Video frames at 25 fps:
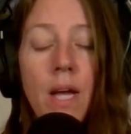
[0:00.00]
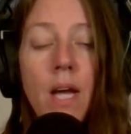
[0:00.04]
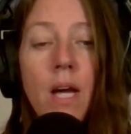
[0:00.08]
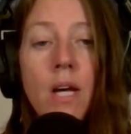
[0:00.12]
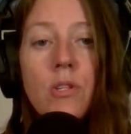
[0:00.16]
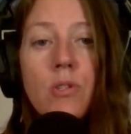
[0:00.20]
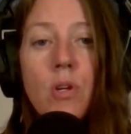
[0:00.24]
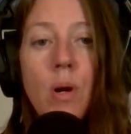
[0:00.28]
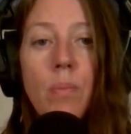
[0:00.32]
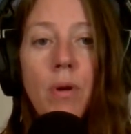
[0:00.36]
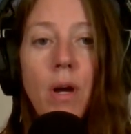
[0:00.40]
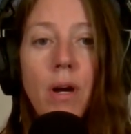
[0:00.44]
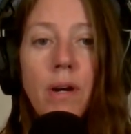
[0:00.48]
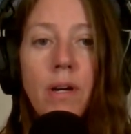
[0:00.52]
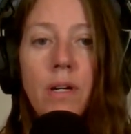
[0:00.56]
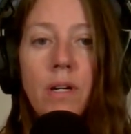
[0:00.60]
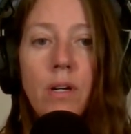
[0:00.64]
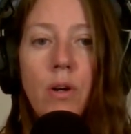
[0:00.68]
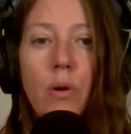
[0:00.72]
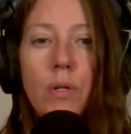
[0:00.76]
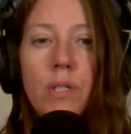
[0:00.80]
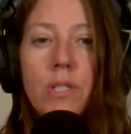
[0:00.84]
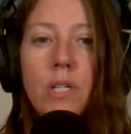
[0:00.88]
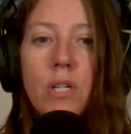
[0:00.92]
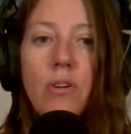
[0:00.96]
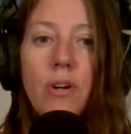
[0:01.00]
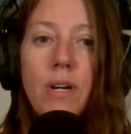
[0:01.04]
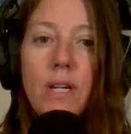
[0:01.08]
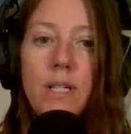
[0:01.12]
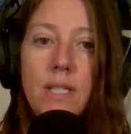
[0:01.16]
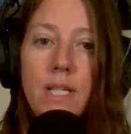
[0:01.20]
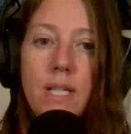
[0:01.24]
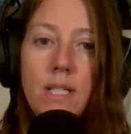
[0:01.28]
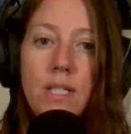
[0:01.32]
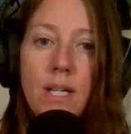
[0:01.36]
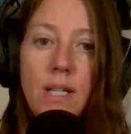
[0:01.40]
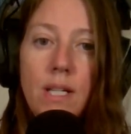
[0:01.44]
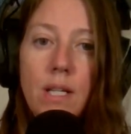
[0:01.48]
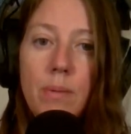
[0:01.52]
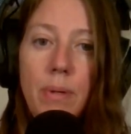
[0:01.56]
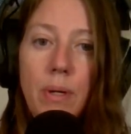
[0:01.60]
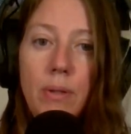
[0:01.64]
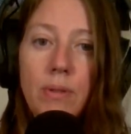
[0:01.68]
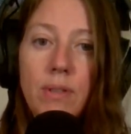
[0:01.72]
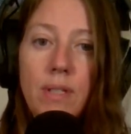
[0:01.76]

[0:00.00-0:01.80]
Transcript: So I'm not going to go into great detail about the